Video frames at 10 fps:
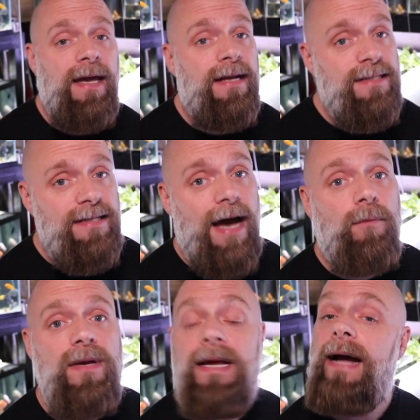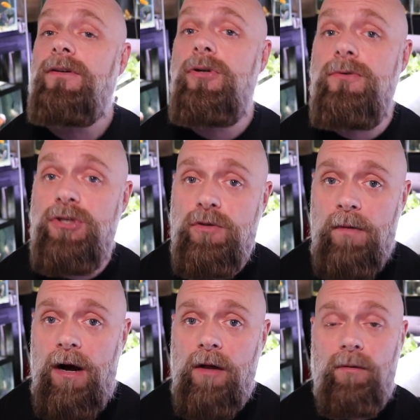Instead, we got two
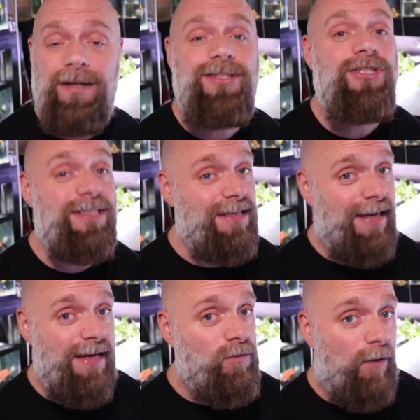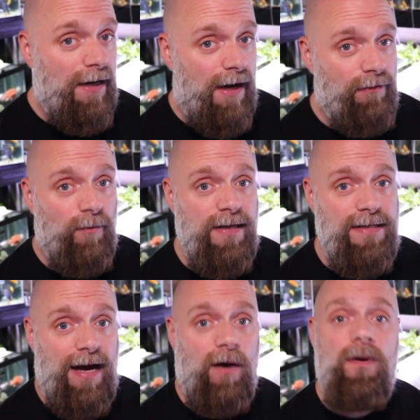smaller ones just in case one ever went
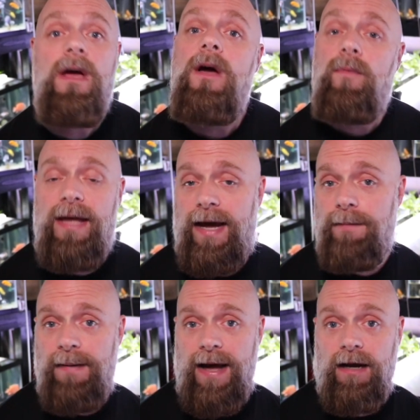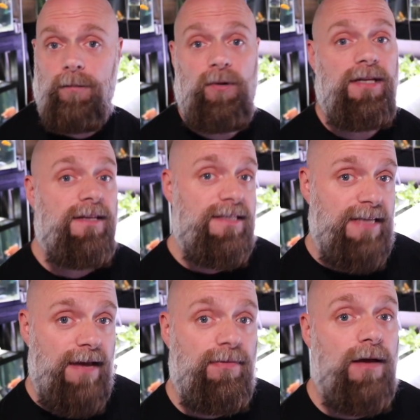down, we had a backup. We did the
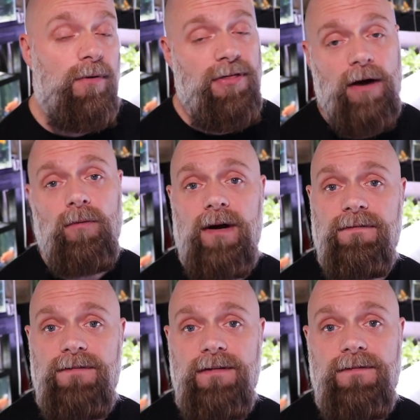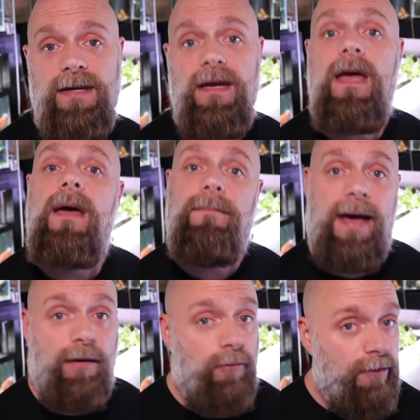same thing with our 150
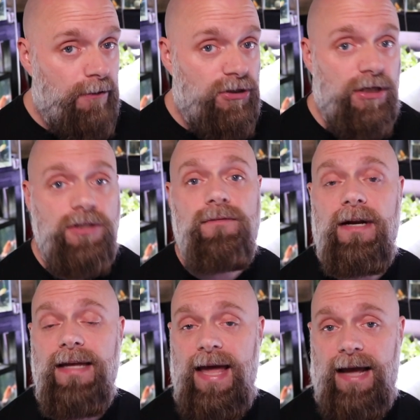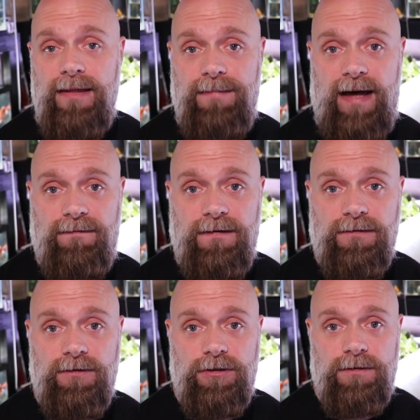back when we were just running hang in the back
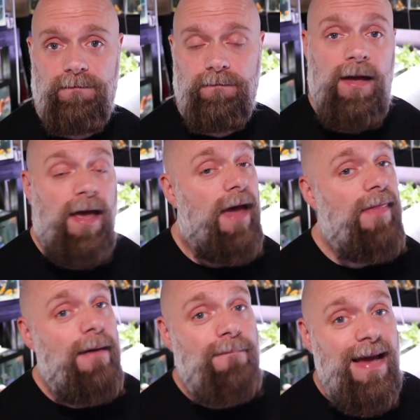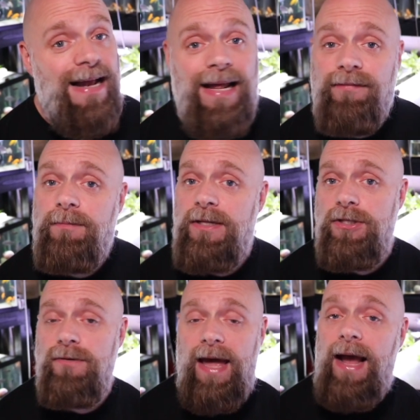filters. And that may not have to be
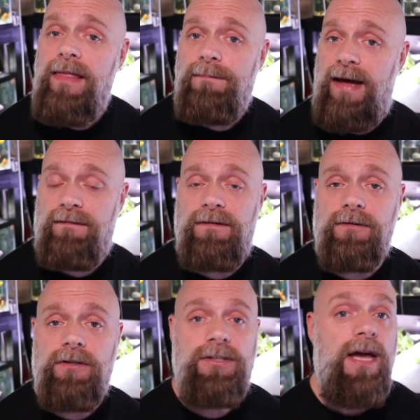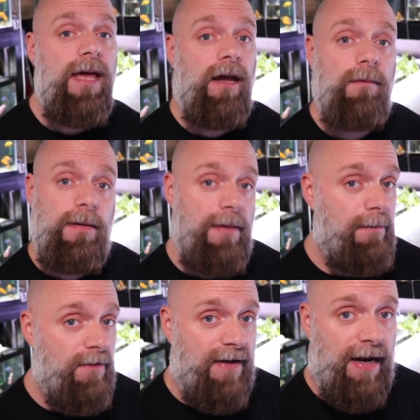two hang-on-the-back filters. It could be
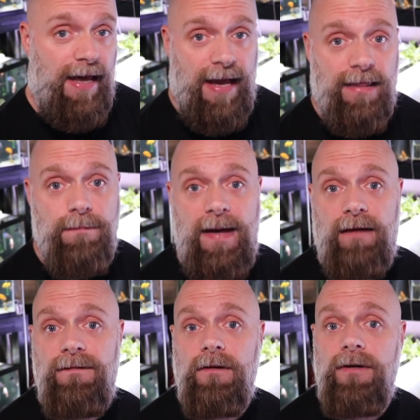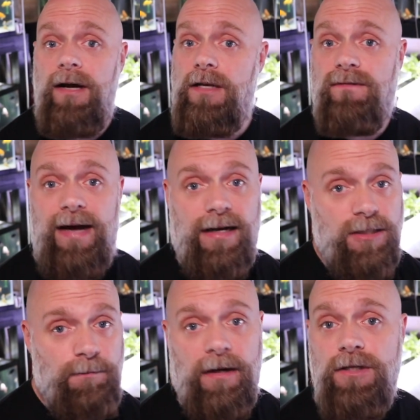maybe you've got a hang-on-the-back filter and you've got a
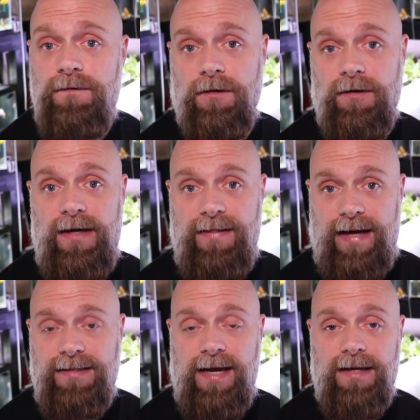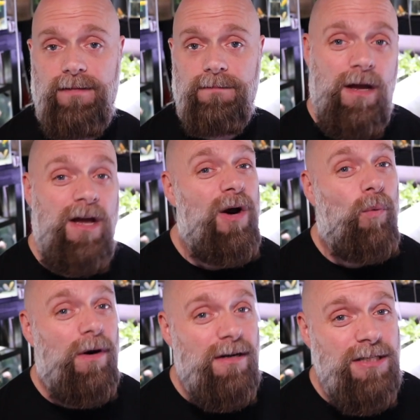sponge filter in that tank.
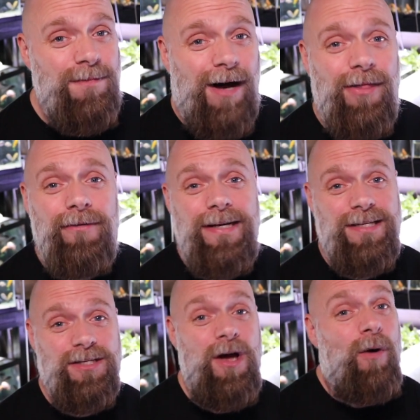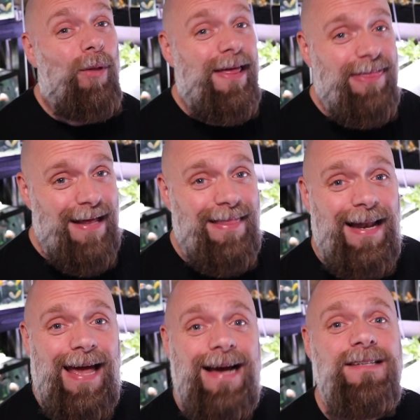What are some other reasons? Well, I think
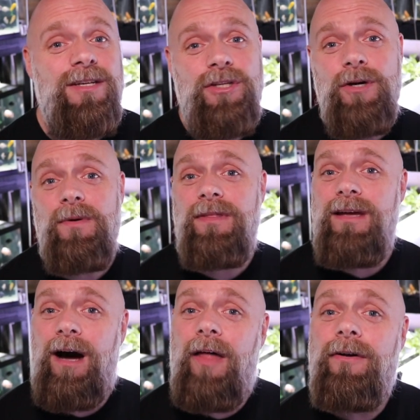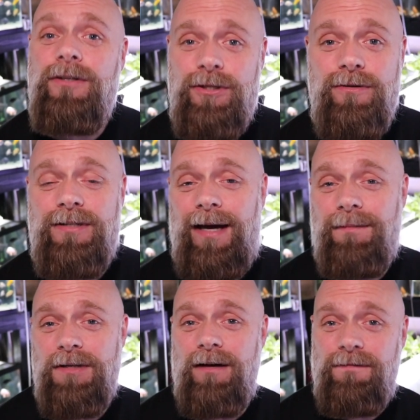that has to do with the other two
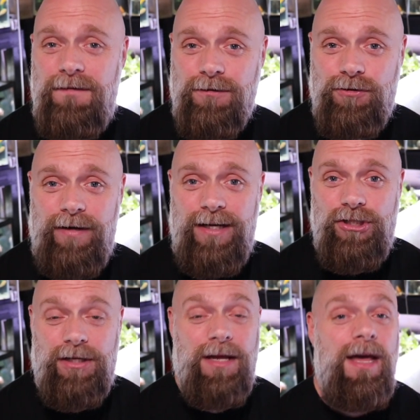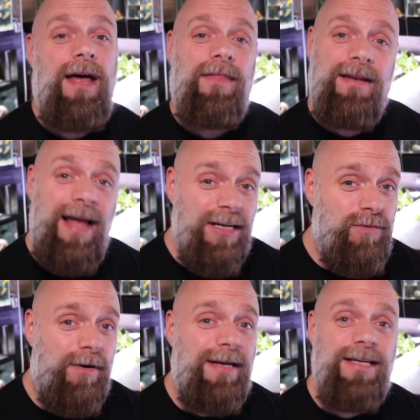types of filtration. The
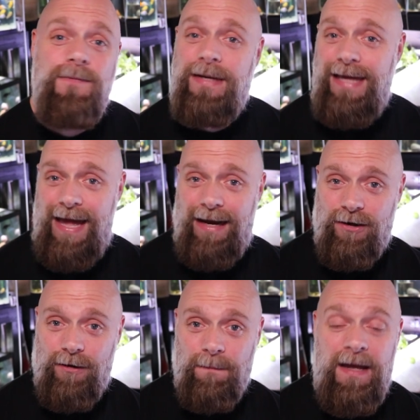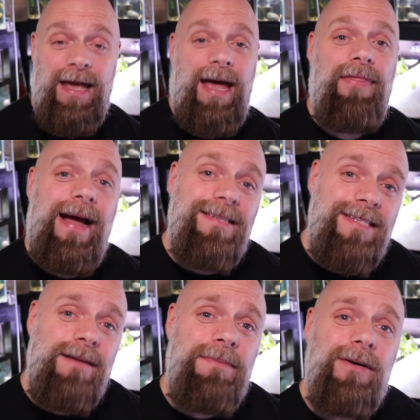next one is mechanical, and that's
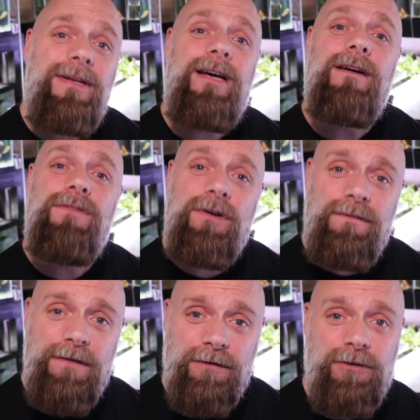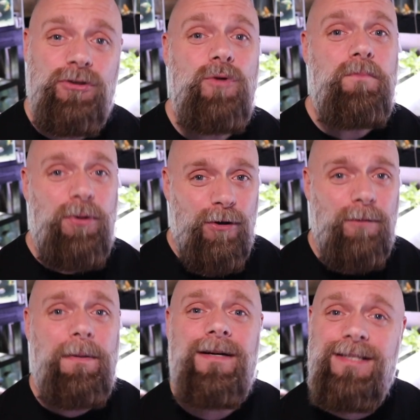the ability of your filter to
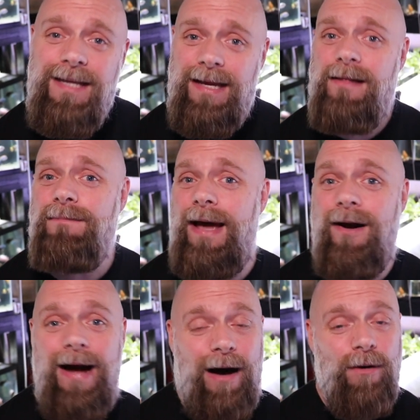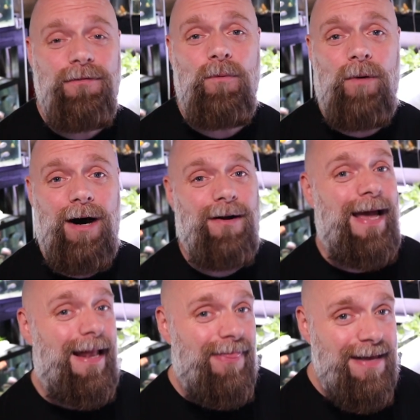pull particulate matter out of the water.
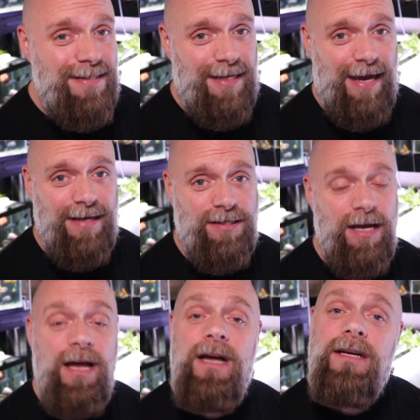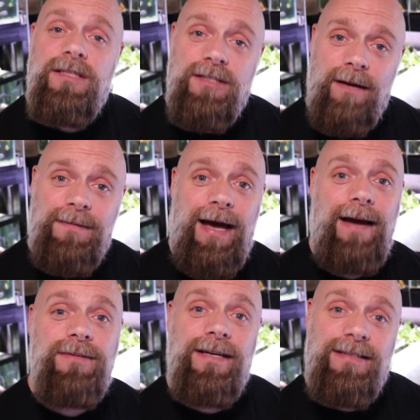And in this case,
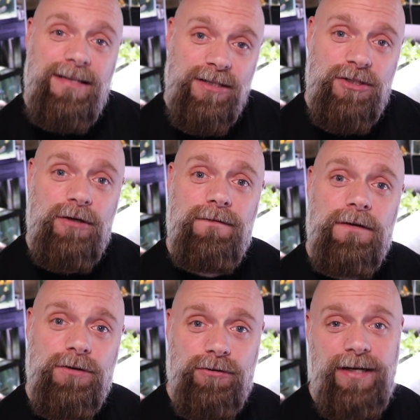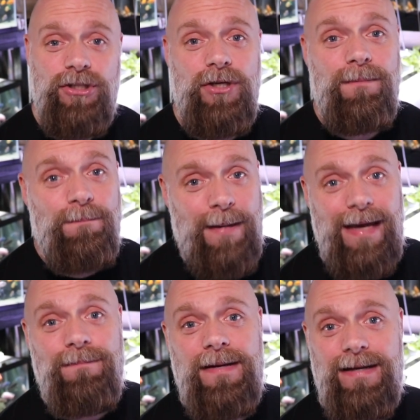sometimes additional filtration
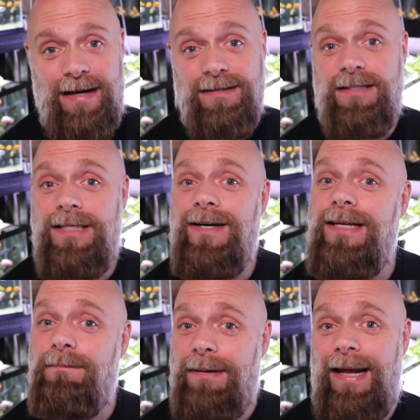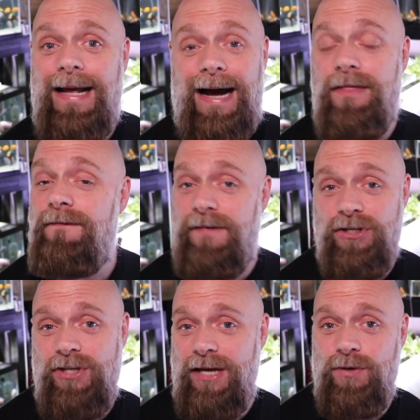may be necessary depending on the
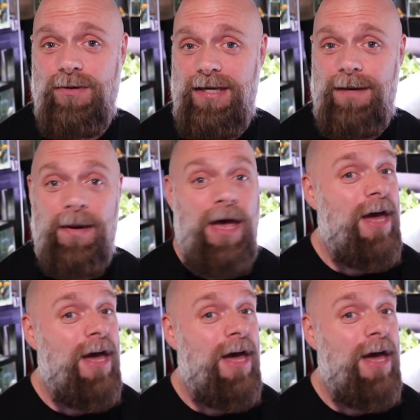fish that you keep.